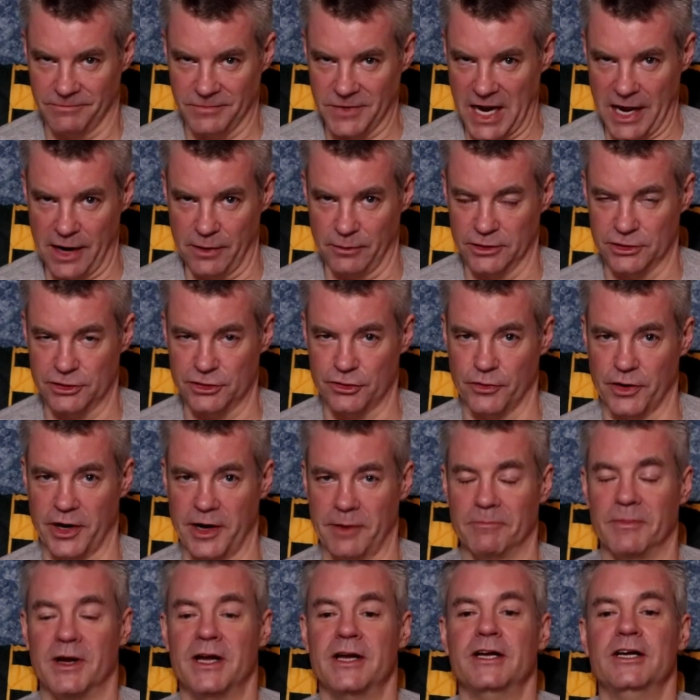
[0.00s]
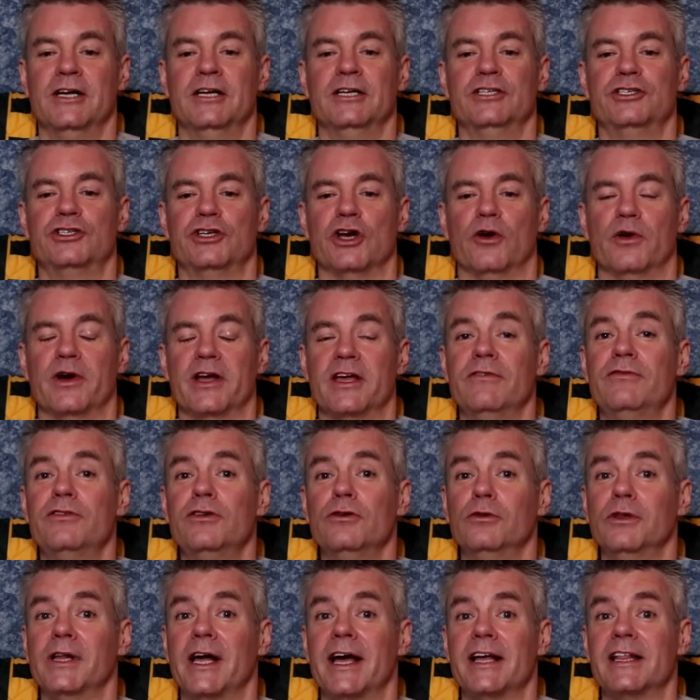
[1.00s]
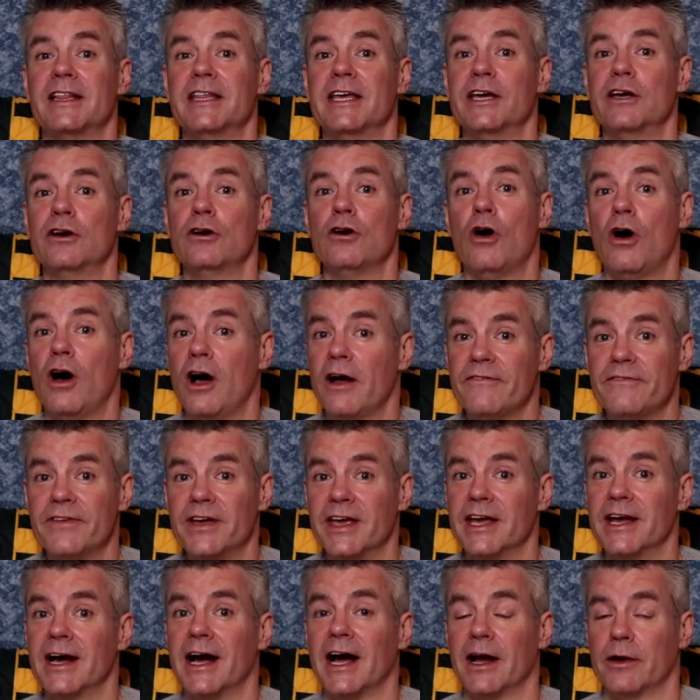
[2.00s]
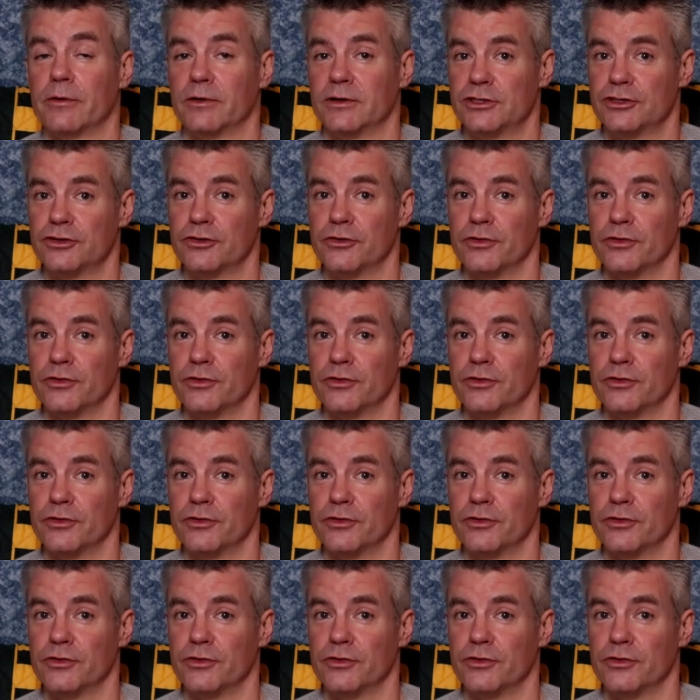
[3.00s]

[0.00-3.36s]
Irish cream. So if you like the coffee Irish